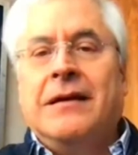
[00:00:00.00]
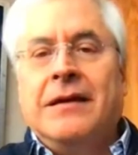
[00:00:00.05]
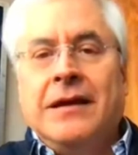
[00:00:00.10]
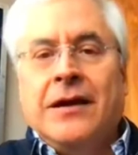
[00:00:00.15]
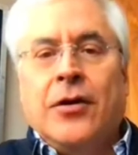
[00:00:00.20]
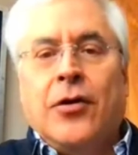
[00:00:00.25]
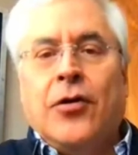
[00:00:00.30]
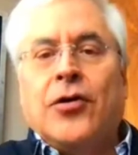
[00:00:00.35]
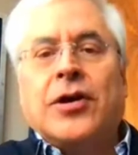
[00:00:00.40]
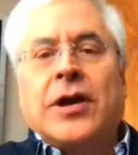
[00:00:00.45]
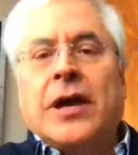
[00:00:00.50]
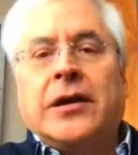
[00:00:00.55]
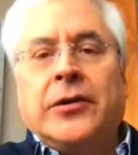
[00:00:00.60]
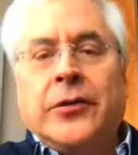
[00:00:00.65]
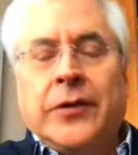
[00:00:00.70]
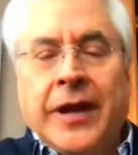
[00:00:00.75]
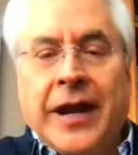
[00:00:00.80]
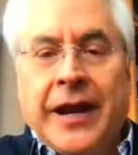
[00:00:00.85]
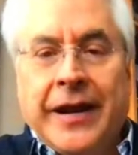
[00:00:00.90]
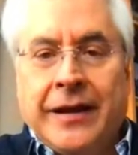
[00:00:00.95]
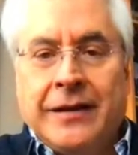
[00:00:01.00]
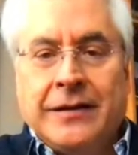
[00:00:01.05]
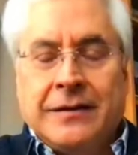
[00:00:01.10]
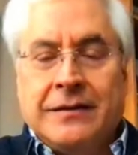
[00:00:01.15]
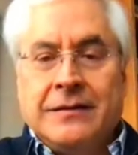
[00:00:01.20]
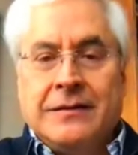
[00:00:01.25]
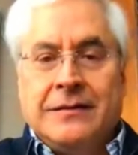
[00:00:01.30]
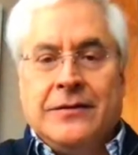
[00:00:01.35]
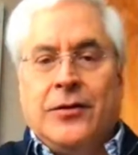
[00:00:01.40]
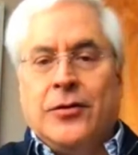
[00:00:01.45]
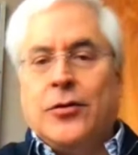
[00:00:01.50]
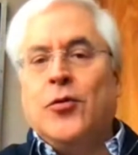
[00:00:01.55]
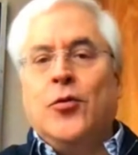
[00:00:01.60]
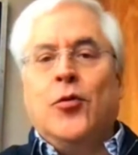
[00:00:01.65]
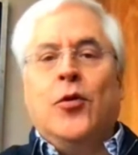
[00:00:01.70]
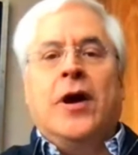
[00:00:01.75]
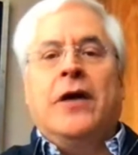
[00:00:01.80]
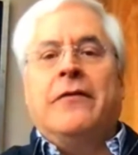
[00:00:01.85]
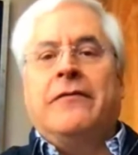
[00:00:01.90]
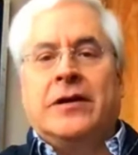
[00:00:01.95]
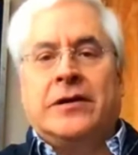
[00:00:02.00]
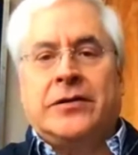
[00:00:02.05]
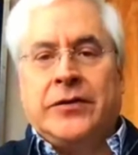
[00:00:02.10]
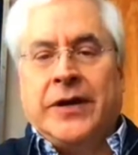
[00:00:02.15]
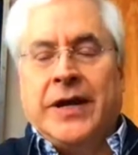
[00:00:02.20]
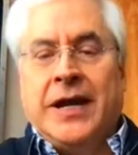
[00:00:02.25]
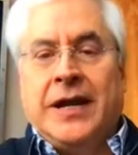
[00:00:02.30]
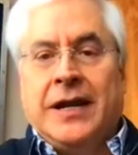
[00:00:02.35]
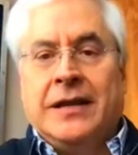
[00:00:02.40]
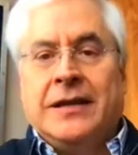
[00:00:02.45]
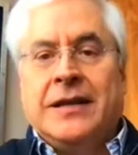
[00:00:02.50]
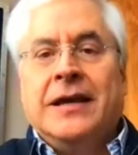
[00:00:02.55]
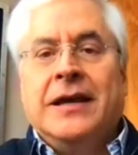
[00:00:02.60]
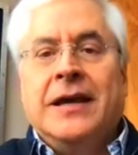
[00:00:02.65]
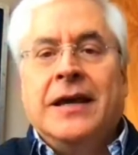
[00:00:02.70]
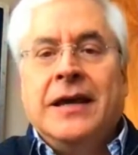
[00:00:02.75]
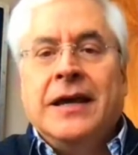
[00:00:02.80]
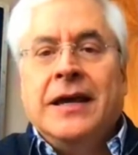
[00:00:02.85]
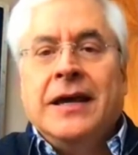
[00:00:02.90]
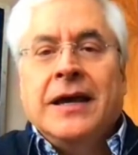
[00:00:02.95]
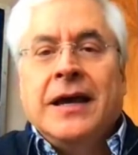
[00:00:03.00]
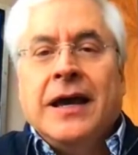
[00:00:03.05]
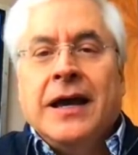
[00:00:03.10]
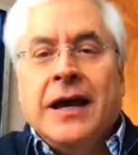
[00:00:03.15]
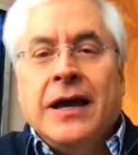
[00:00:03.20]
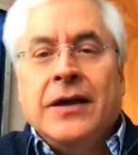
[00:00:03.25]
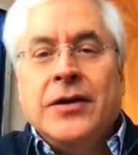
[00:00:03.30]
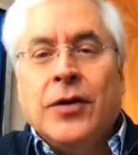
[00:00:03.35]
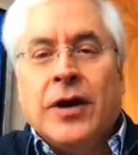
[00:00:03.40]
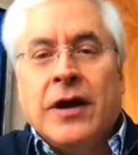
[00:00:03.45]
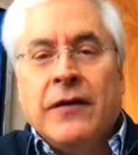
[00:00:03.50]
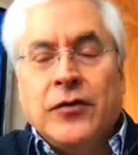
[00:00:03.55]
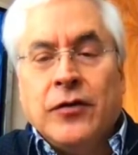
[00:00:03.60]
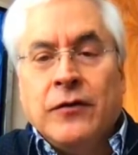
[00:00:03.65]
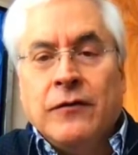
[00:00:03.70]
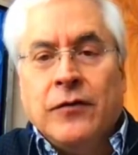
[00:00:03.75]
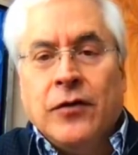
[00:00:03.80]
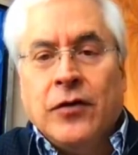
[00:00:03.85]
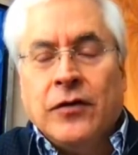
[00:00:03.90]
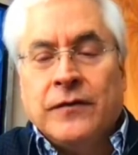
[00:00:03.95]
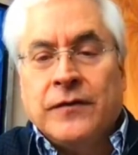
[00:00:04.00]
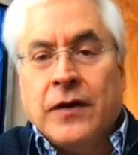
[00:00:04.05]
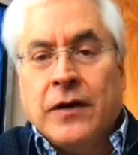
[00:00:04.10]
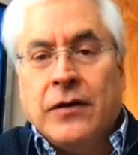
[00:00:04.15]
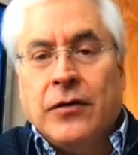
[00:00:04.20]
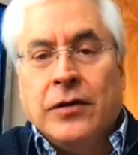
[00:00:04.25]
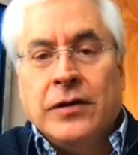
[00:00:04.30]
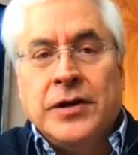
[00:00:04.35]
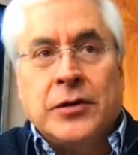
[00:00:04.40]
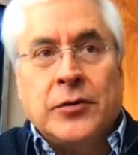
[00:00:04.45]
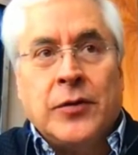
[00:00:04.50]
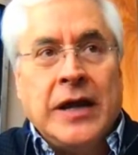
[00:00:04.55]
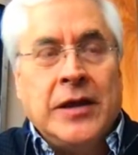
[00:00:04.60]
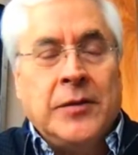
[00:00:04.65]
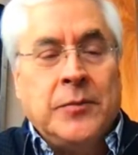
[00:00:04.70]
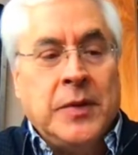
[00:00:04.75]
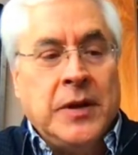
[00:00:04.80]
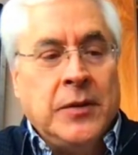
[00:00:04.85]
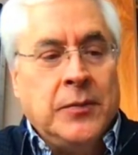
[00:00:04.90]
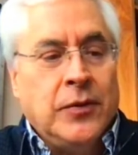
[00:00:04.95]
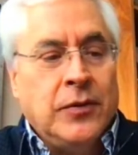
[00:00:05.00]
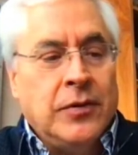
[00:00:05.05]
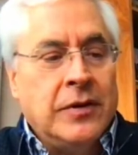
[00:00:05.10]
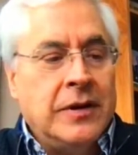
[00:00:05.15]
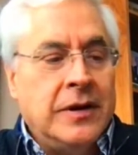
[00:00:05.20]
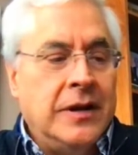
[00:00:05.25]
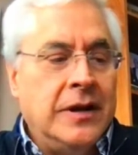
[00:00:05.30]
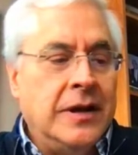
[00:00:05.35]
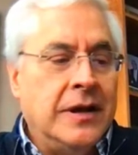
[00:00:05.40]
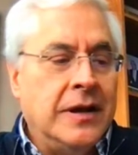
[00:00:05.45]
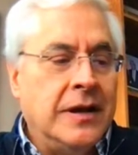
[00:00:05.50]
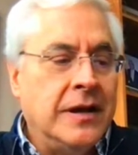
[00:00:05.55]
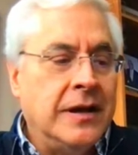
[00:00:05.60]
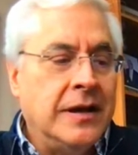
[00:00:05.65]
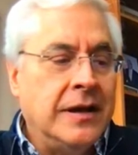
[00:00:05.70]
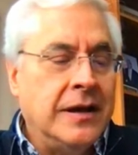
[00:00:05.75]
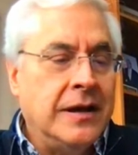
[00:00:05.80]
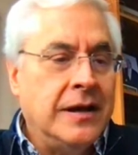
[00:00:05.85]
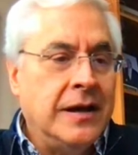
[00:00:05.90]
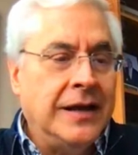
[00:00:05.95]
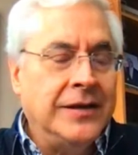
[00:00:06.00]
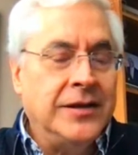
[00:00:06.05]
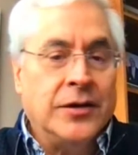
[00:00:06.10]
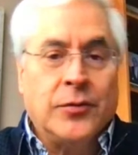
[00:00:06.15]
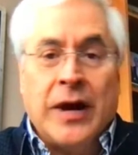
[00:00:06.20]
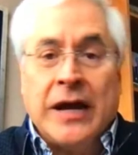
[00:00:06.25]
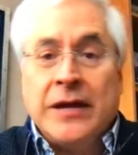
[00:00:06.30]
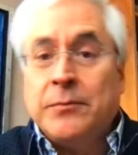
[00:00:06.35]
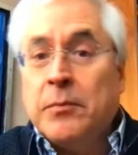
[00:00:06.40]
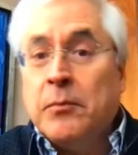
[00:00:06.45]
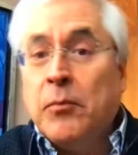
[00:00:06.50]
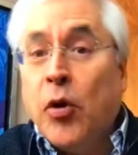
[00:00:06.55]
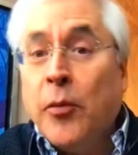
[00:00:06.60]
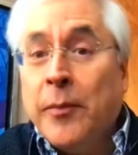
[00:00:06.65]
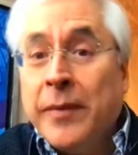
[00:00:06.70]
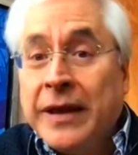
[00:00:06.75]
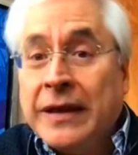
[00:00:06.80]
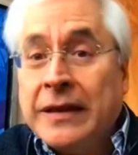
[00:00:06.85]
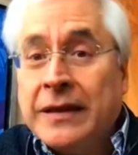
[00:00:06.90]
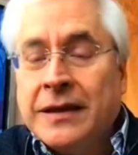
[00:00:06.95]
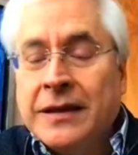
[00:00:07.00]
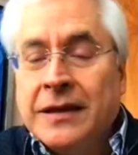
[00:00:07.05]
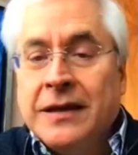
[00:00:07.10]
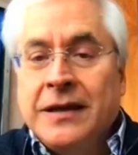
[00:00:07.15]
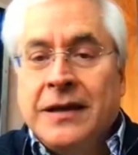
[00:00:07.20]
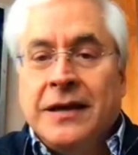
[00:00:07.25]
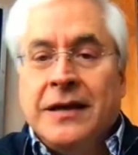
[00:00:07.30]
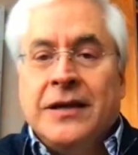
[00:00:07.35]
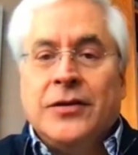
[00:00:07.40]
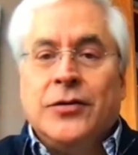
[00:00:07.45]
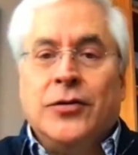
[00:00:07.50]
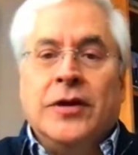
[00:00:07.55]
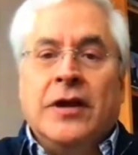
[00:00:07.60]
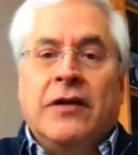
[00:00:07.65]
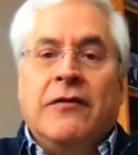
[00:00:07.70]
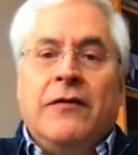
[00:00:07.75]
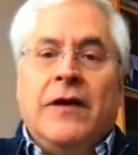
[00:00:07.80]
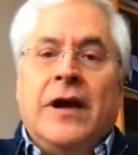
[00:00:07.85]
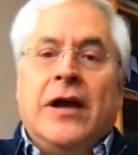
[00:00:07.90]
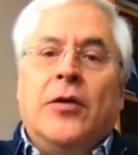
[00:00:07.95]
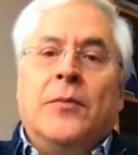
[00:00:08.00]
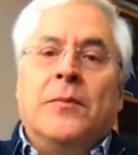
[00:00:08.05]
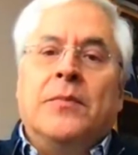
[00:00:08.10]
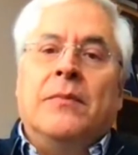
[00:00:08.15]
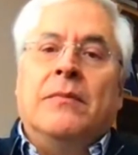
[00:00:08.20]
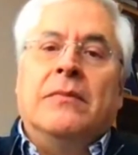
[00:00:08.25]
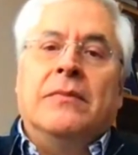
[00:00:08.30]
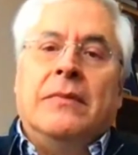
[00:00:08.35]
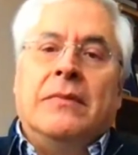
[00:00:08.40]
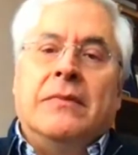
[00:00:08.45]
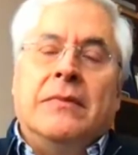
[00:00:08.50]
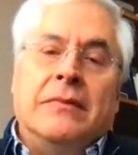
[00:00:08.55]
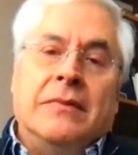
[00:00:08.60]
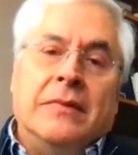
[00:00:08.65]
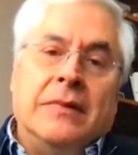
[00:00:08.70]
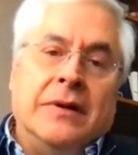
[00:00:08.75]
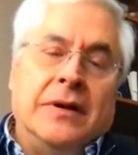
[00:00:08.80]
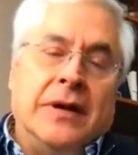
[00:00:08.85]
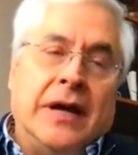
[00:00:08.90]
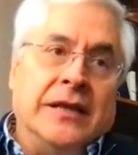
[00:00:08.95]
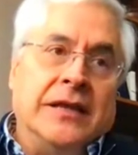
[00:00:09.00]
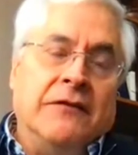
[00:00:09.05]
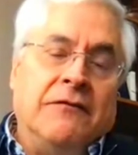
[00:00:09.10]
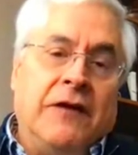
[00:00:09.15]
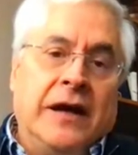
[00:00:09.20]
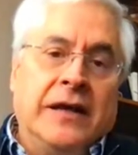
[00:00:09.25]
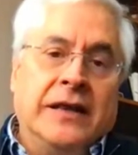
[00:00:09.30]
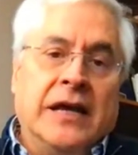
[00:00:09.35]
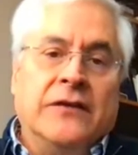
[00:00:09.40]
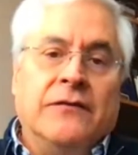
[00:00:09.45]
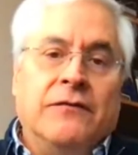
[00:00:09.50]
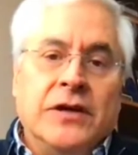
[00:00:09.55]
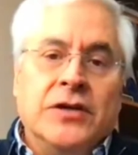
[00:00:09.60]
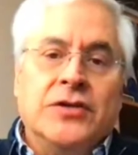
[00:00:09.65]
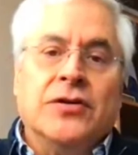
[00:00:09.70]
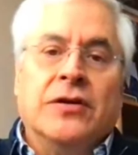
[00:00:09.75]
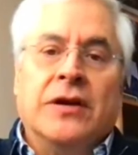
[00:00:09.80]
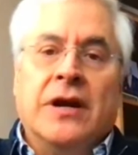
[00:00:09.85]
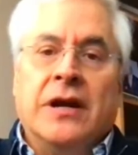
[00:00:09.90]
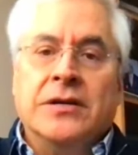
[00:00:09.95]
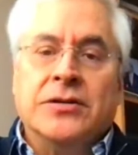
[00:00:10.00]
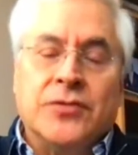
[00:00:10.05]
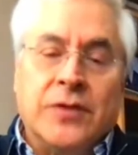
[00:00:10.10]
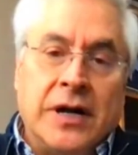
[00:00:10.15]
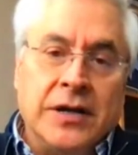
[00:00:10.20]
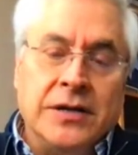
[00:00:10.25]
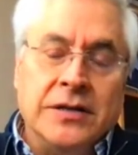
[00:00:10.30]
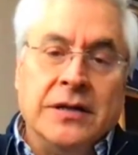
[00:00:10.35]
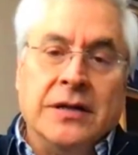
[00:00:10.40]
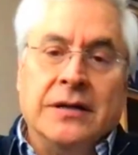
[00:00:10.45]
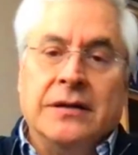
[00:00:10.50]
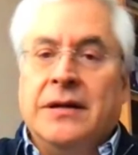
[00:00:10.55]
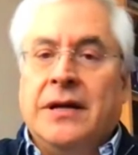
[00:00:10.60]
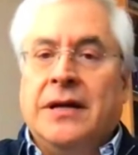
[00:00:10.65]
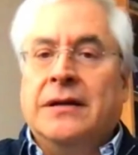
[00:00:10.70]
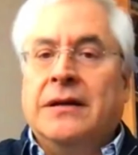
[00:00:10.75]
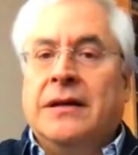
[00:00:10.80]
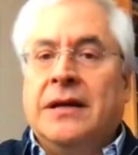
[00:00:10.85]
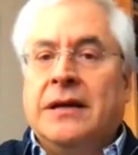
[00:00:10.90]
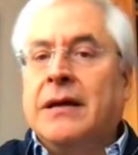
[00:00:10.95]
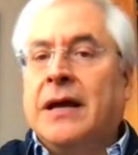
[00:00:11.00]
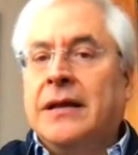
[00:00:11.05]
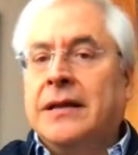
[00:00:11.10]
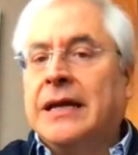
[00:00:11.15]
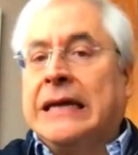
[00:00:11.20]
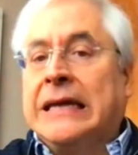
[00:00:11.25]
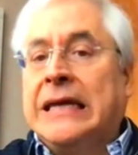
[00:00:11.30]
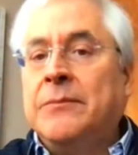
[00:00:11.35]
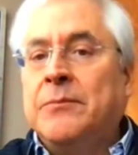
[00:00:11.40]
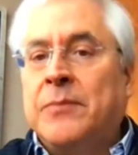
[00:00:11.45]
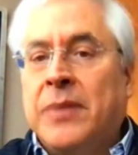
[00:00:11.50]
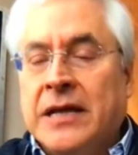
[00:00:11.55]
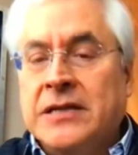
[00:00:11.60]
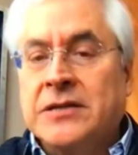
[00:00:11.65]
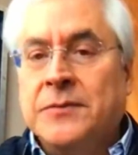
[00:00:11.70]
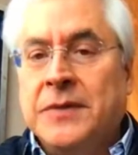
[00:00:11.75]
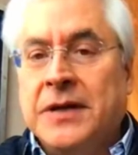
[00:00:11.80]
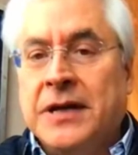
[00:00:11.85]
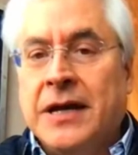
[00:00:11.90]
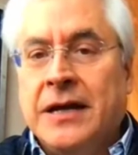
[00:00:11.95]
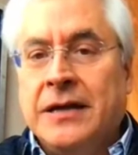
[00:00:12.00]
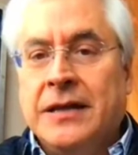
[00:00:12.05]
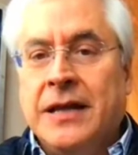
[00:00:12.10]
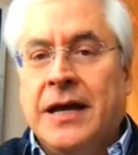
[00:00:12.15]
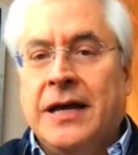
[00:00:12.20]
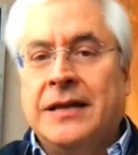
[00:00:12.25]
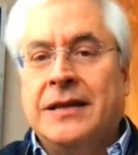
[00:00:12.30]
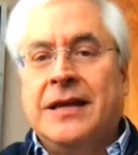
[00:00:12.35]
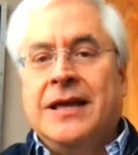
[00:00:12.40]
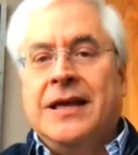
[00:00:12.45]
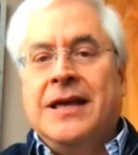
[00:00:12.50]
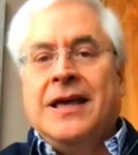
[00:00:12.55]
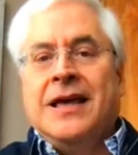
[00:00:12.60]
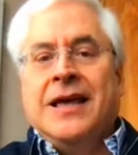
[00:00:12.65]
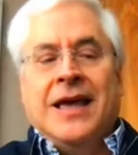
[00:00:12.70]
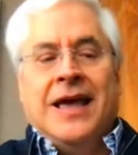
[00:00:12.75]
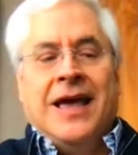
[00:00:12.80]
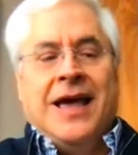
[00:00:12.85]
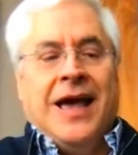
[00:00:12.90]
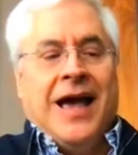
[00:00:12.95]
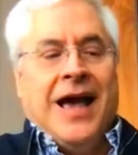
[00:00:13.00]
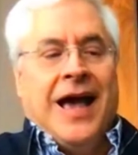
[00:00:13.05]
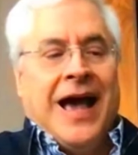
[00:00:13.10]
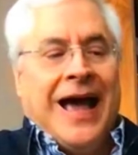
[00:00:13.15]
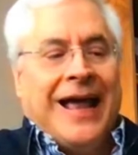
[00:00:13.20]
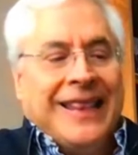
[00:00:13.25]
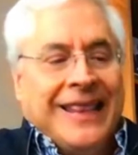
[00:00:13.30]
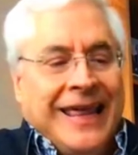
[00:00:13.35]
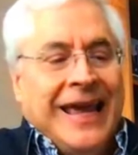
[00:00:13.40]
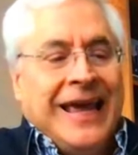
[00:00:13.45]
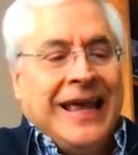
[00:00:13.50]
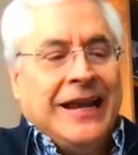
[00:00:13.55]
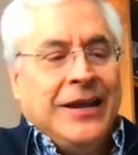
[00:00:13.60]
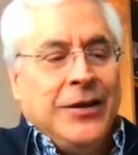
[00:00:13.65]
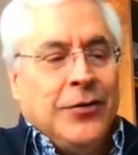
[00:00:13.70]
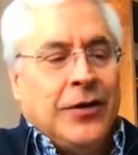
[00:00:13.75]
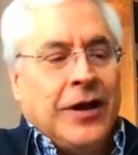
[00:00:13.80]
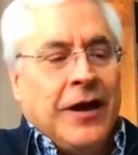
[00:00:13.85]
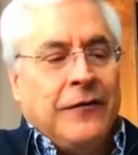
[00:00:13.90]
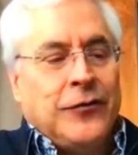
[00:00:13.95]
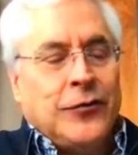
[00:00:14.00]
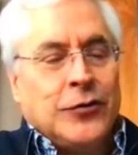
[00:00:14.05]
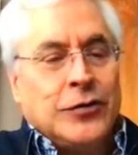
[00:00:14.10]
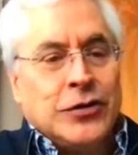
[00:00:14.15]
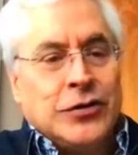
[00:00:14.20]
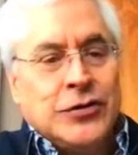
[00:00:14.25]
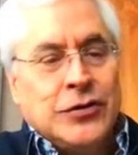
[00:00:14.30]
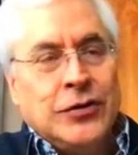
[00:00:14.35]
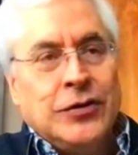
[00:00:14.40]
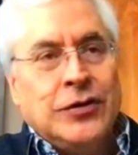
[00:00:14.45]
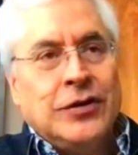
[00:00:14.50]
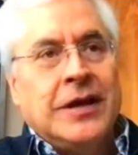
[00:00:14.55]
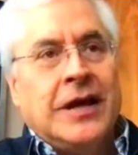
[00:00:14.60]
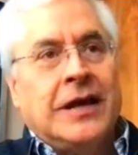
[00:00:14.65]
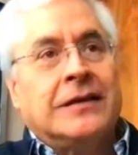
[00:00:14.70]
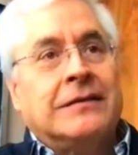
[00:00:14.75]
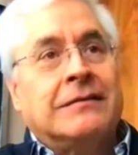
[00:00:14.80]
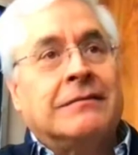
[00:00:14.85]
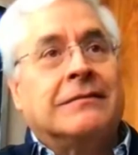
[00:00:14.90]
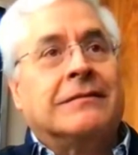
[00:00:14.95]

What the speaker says: Jorge created or whoever created. You have to involve all the right people at the right moment to develop and define that vision and strategy and the key plans behind that. And then you have to ensure that